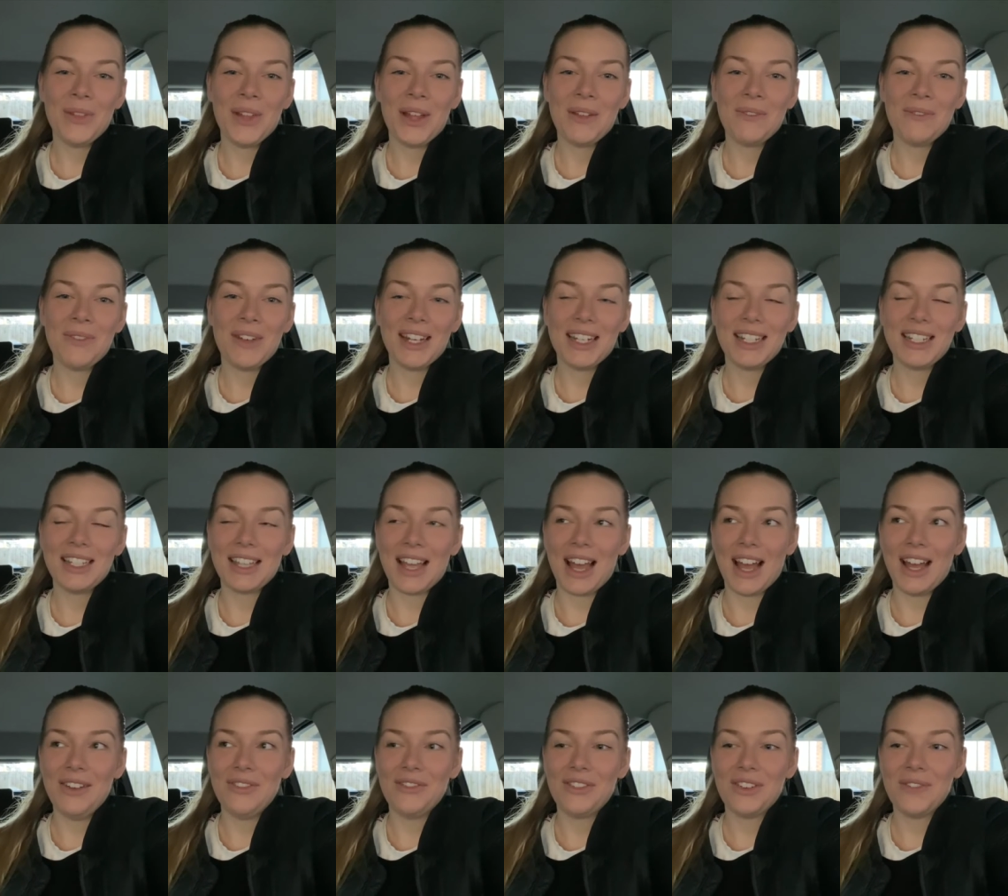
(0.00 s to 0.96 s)
But
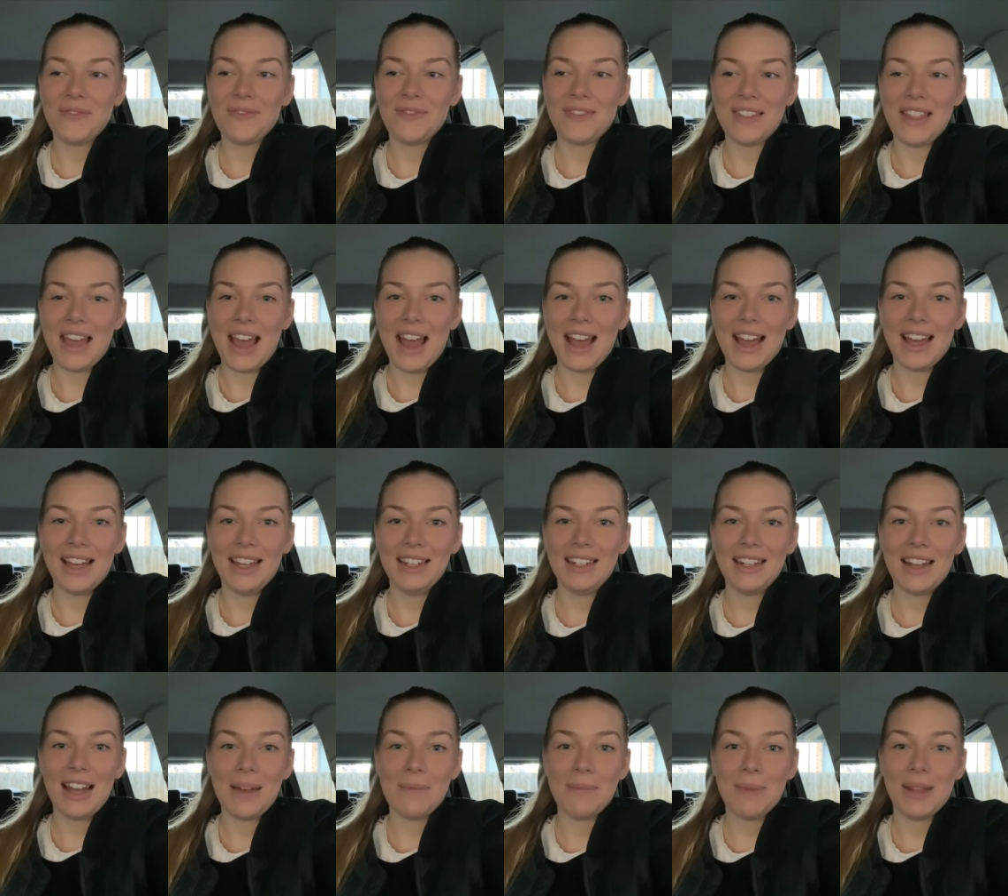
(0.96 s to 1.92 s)
aside from that,
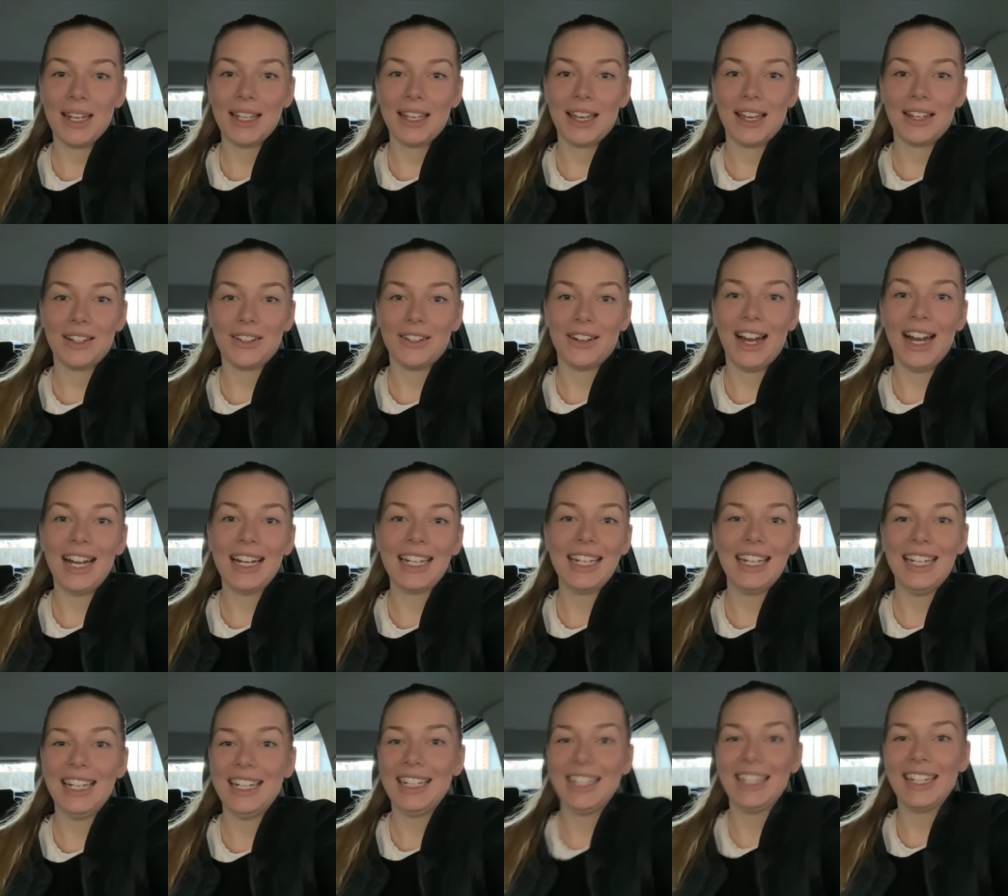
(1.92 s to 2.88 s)
I better get
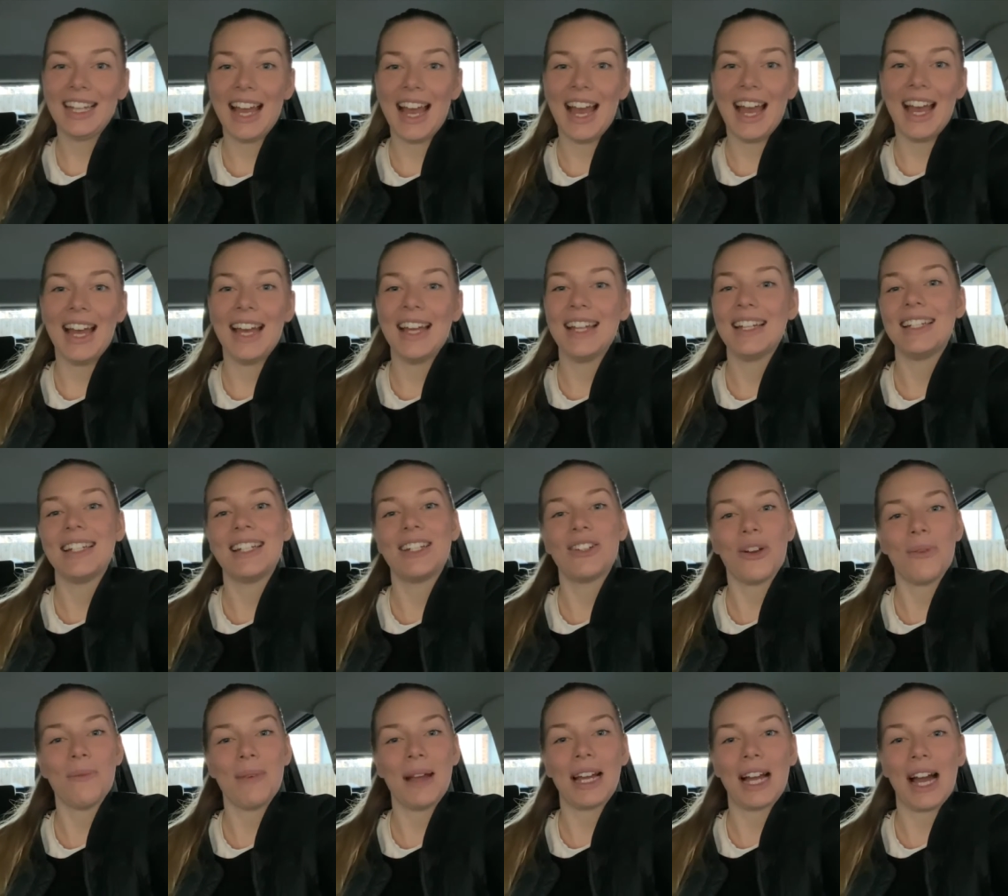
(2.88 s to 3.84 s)
cracking and drop
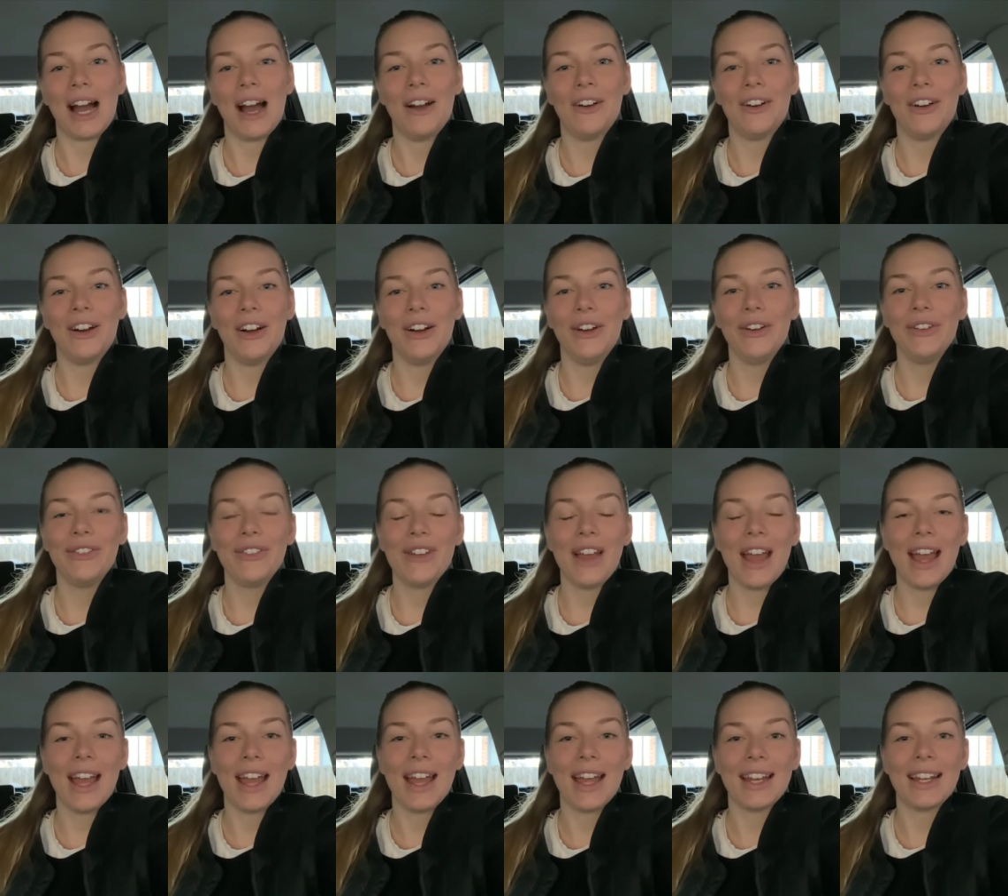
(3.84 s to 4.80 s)
my car off,
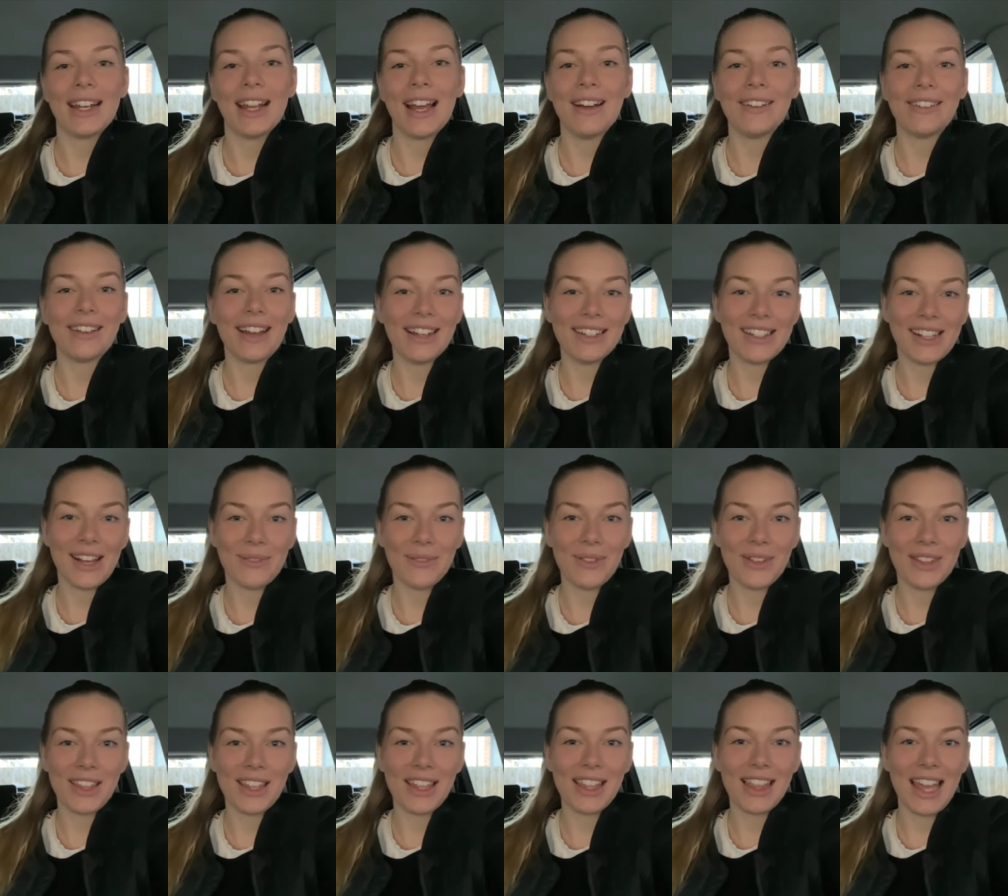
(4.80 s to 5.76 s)
and I'll catch up with
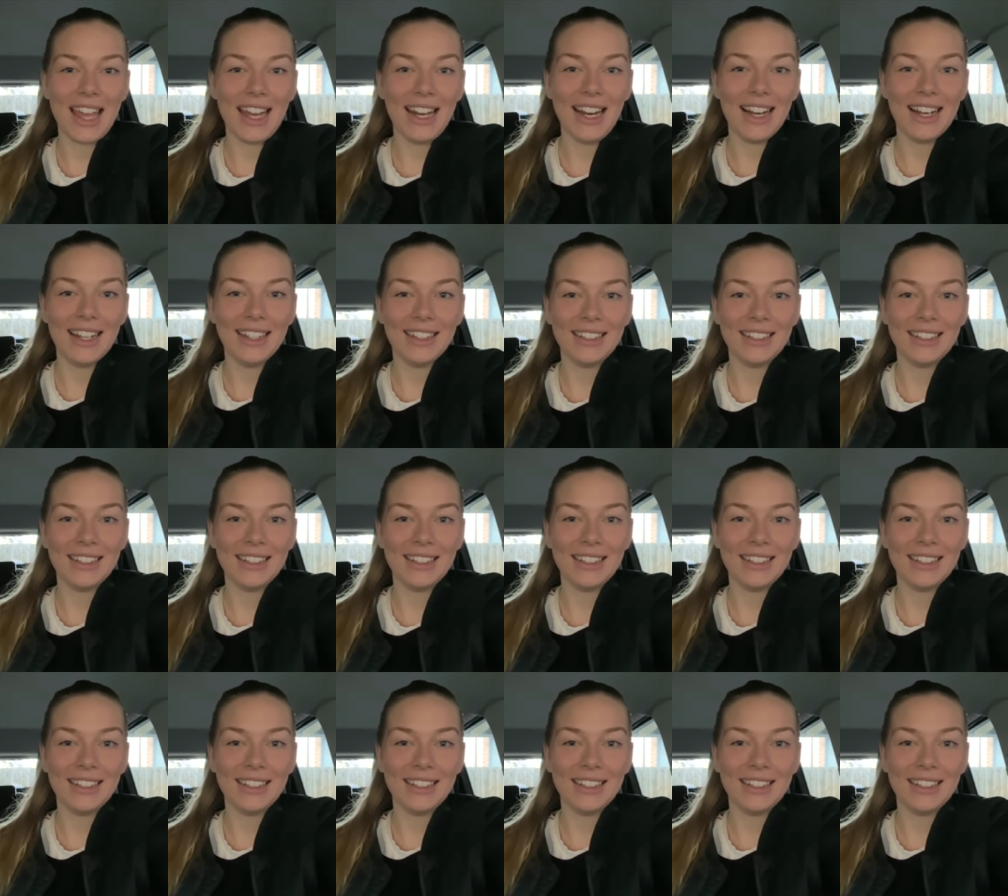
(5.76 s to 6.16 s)
you later.